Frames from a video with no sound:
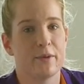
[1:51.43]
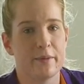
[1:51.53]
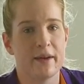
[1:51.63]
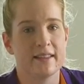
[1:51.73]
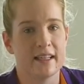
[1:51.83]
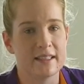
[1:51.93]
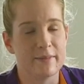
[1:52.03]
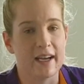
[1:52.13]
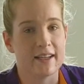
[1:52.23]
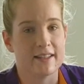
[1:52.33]
we went down to
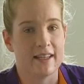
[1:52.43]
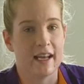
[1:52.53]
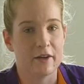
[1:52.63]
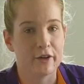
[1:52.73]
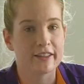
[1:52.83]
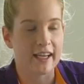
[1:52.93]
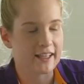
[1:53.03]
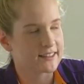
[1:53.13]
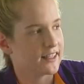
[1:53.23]
Macca's and had hotcakes